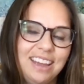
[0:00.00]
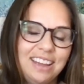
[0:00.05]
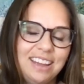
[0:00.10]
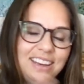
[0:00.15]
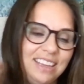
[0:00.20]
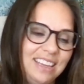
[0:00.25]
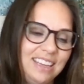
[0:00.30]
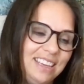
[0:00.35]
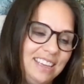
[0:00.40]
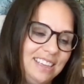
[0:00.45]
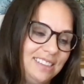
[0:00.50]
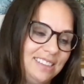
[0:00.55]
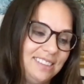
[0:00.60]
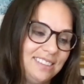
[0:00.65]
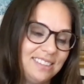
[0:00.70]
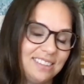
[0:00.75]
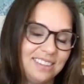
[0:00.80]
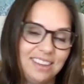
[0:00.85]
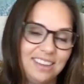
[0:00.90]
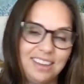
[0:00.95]
And
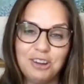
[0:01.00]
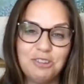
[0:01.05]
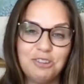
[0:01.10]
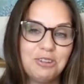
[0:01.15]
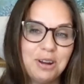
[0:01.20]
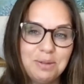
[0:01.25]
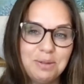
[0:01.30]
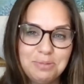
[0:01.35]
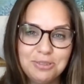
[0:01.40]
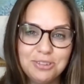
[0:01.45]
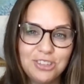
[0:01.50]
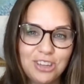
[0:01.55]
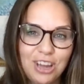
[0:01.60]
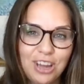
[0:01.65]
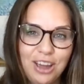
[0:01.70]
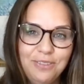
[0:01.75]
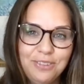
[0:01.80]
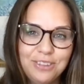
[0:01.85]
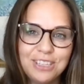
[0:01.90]
he's an incredible chef.